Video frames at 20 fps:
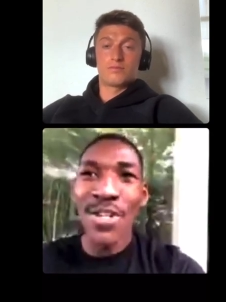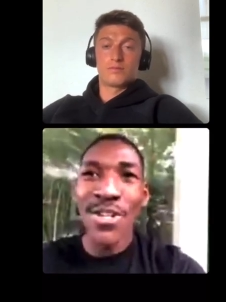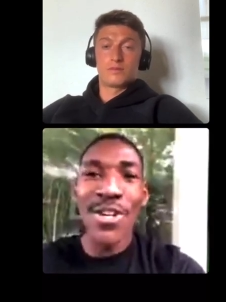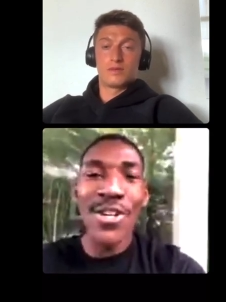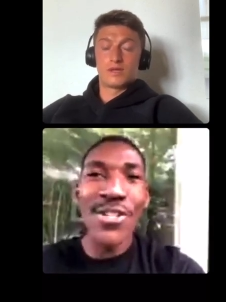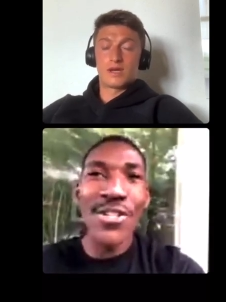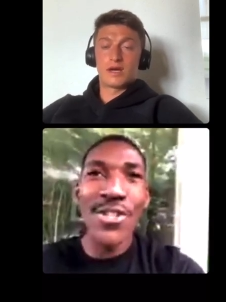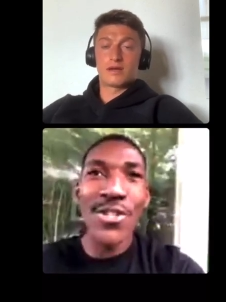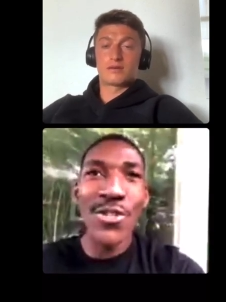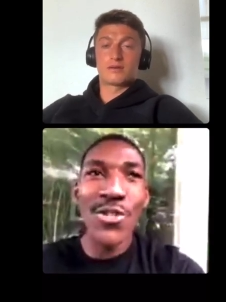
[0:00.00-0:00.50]
Speaker 1: you
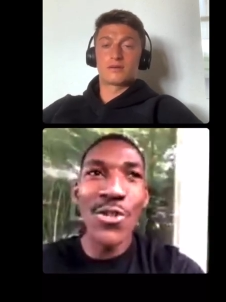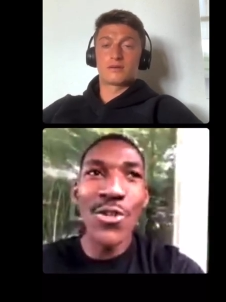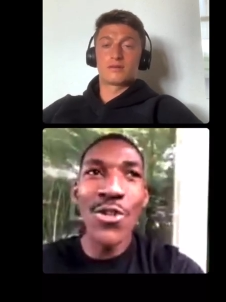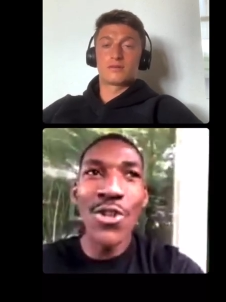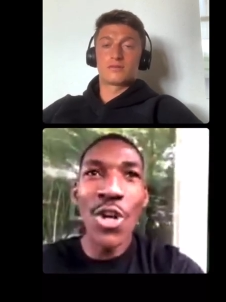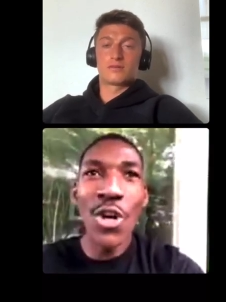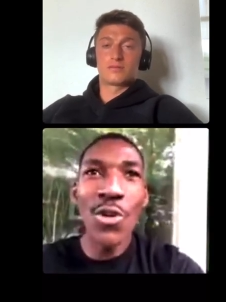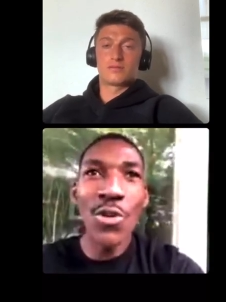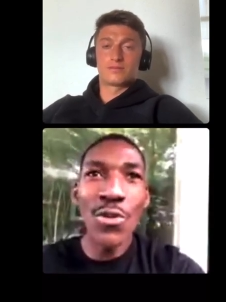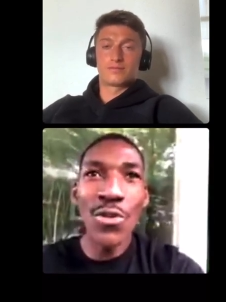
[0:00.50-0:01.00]
know
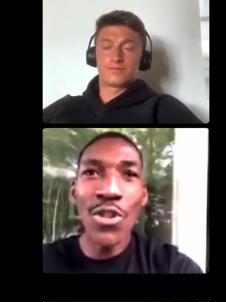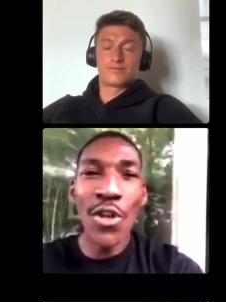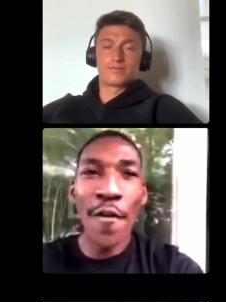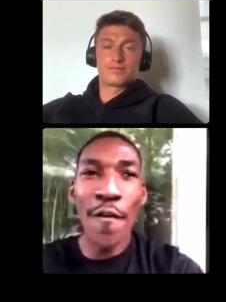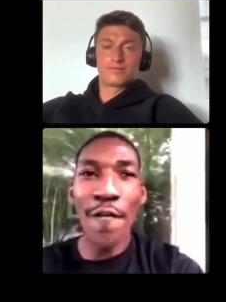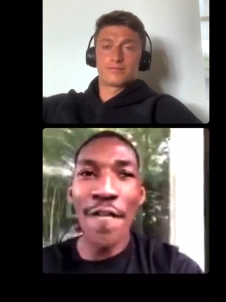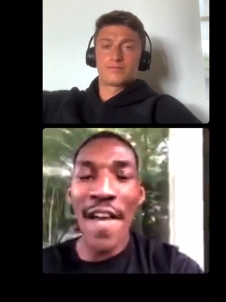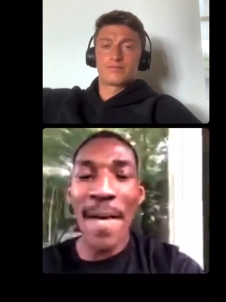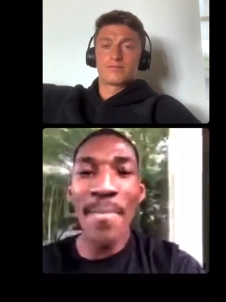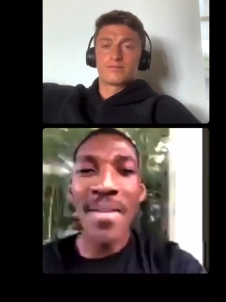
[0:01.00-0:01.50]
your
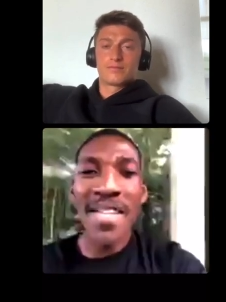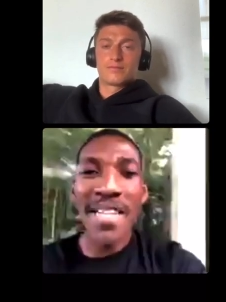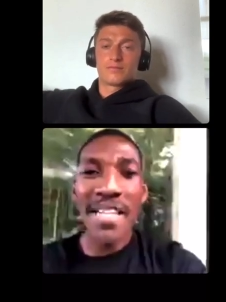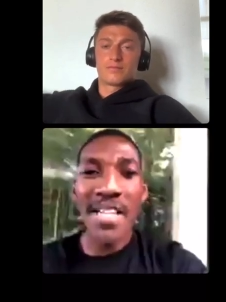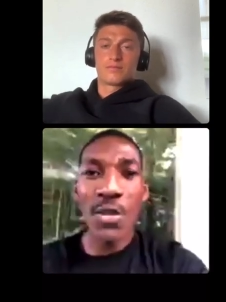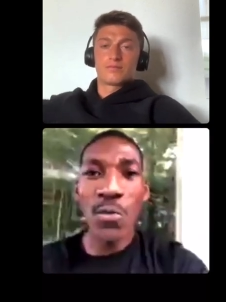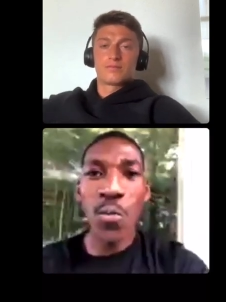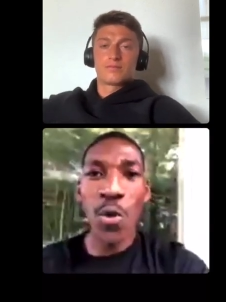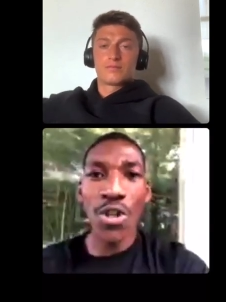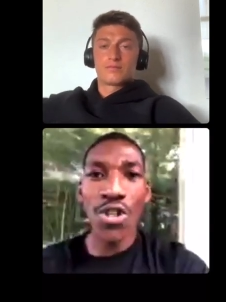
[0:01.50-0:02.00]
family is
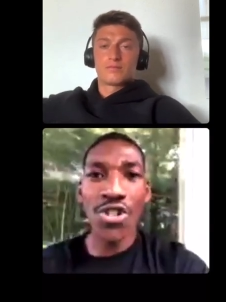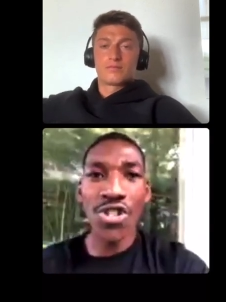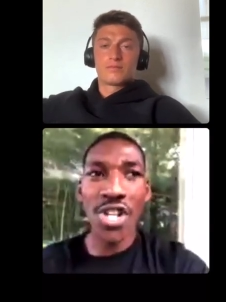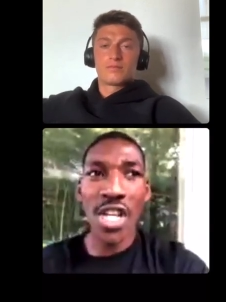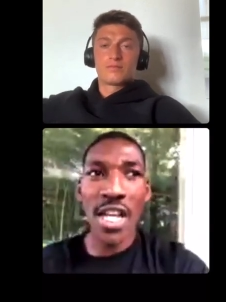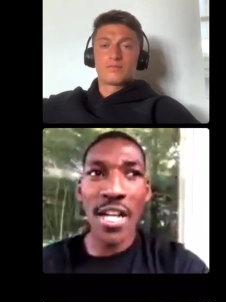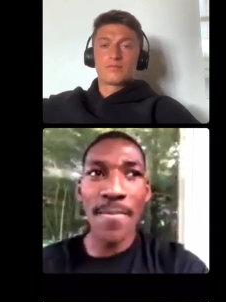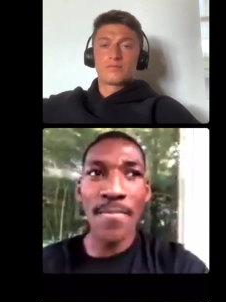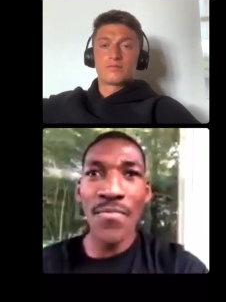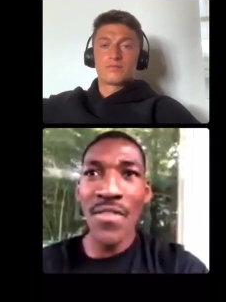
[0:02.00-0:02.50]
watching.
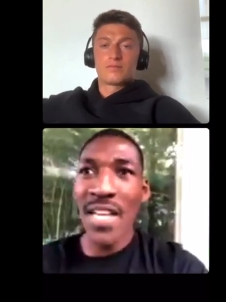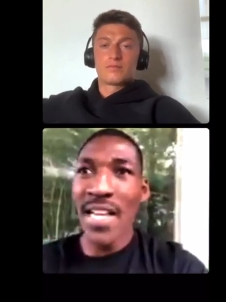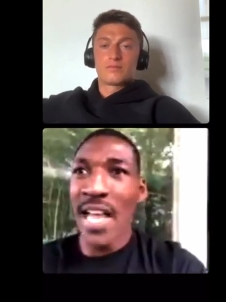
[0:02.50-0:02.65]
Who